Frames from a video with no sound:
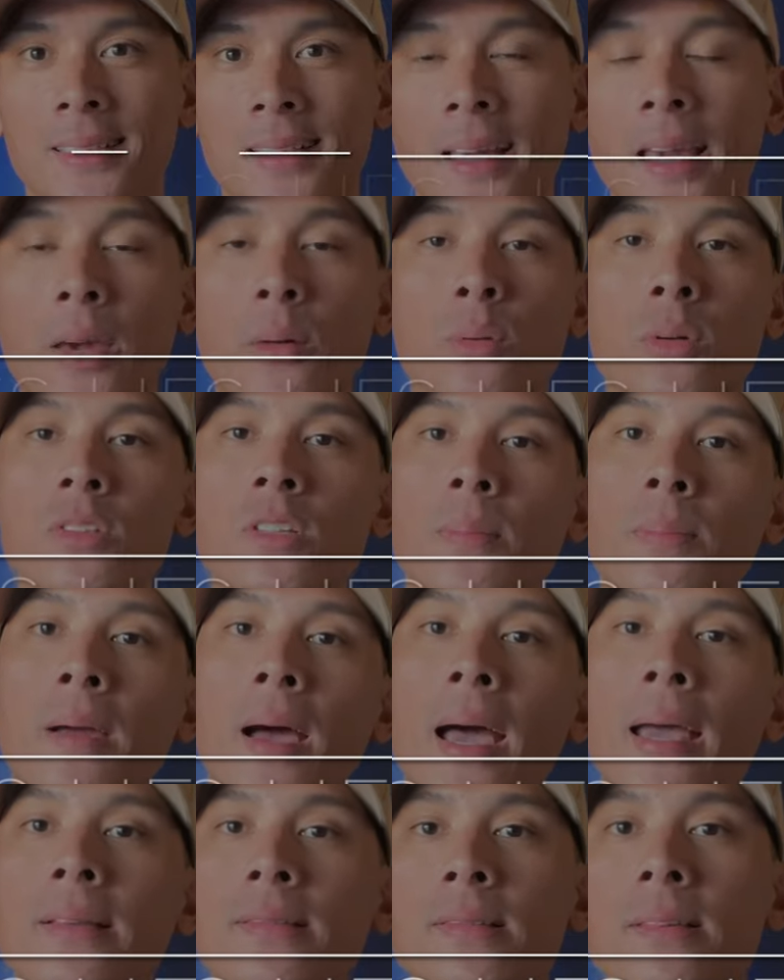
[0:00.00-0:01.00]
Hey, what's up
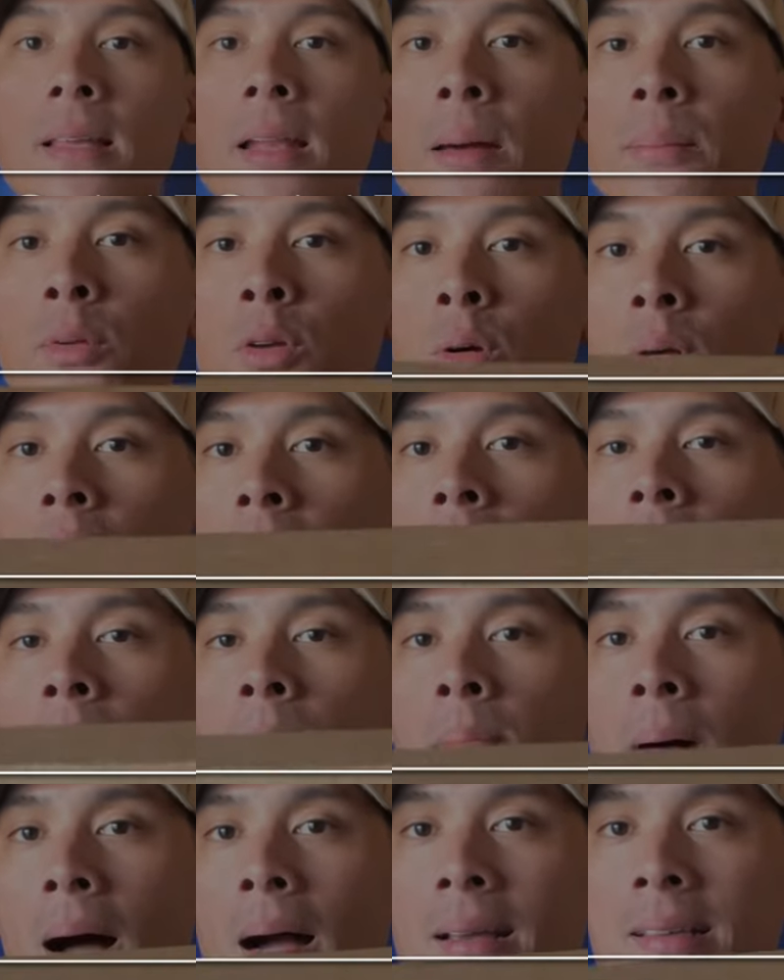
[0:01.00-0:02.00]
guys? Today I'm doing an
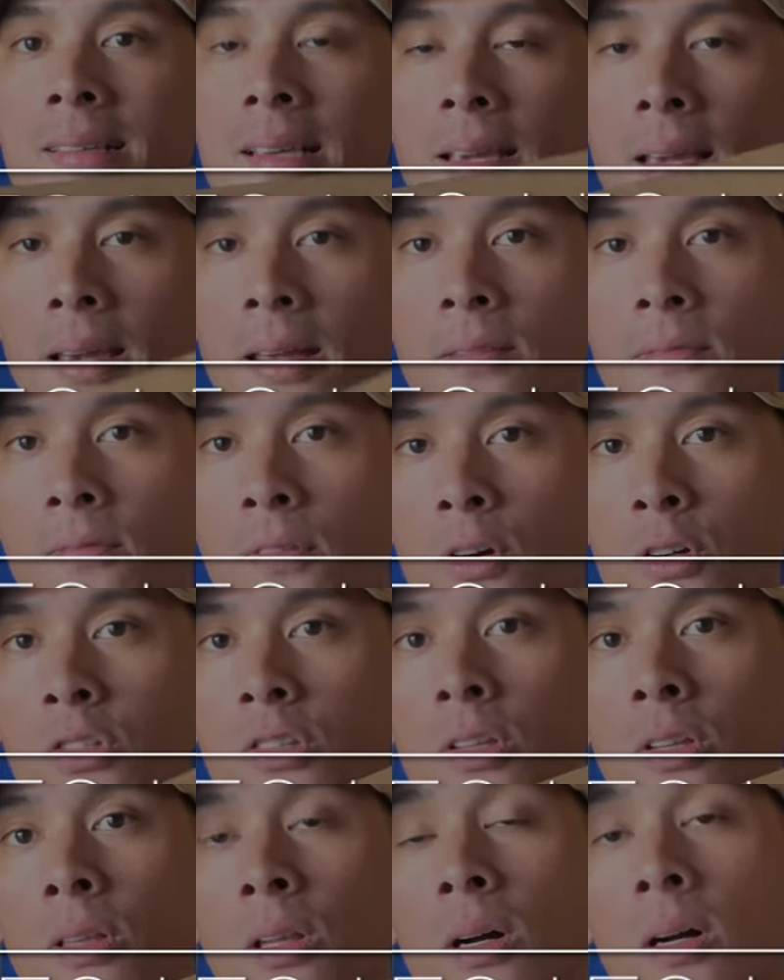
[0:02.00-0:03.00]
unboxing and
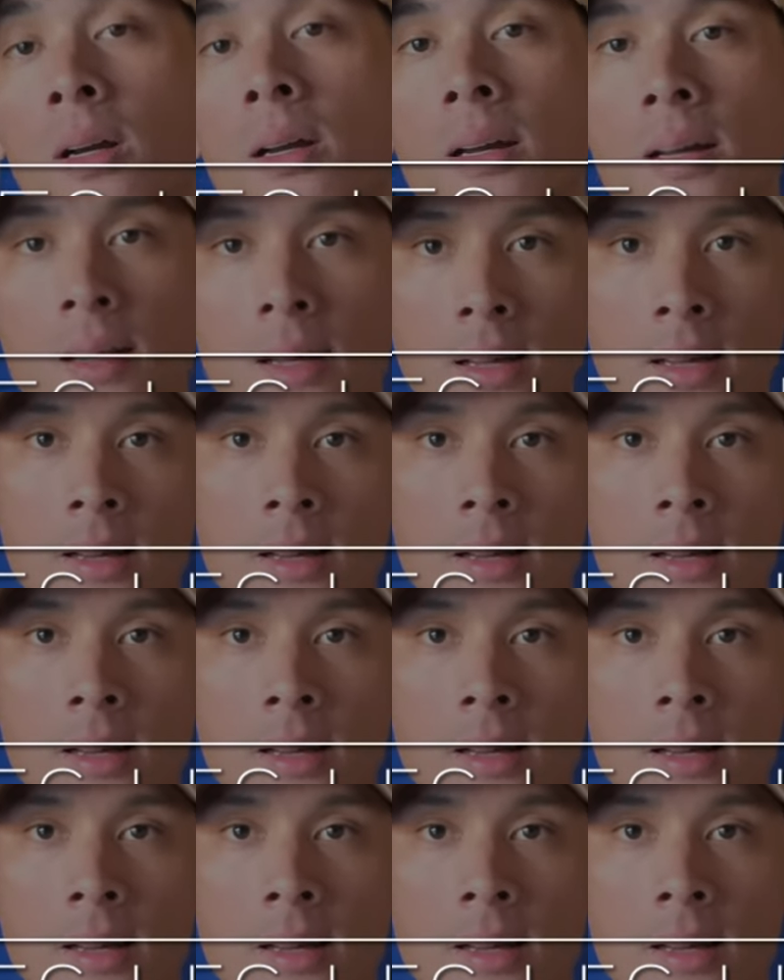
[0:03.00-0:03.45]
first look